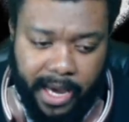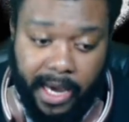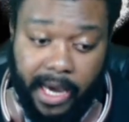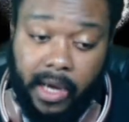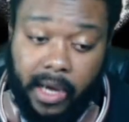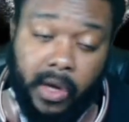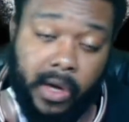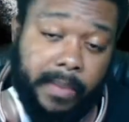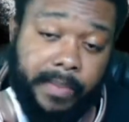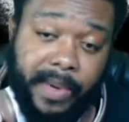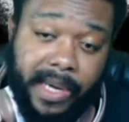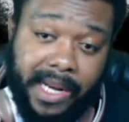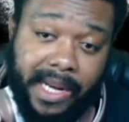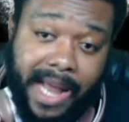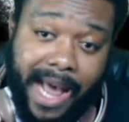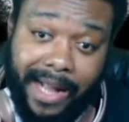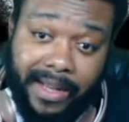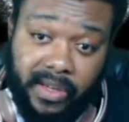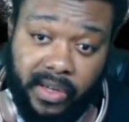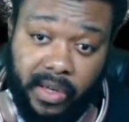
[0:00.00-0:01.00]
It could be
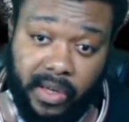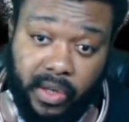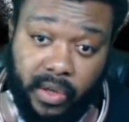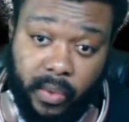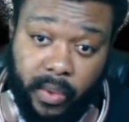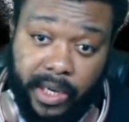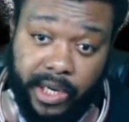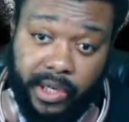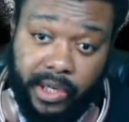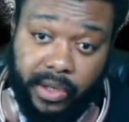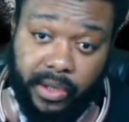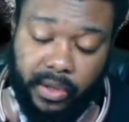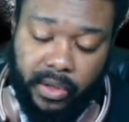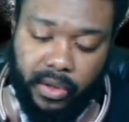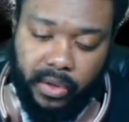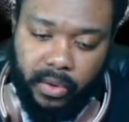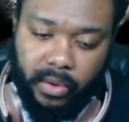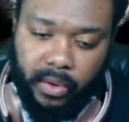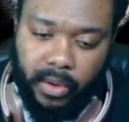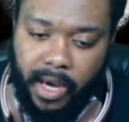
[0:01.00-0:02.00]
that situation
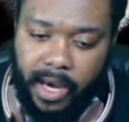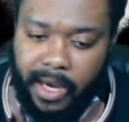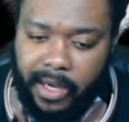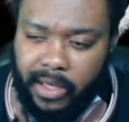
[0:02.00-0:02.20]
too.